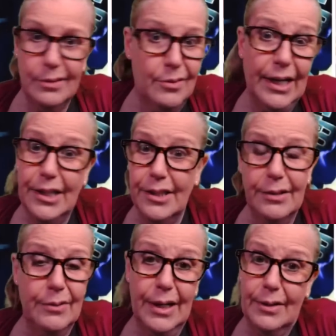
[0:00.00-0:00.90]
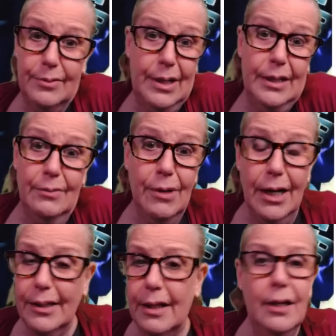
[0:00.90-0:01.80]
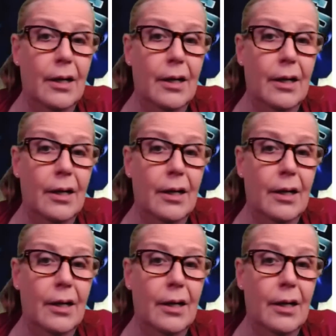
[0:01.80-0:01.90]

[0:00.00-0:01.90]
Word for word: Greg and Greg, Greg and Rhonda.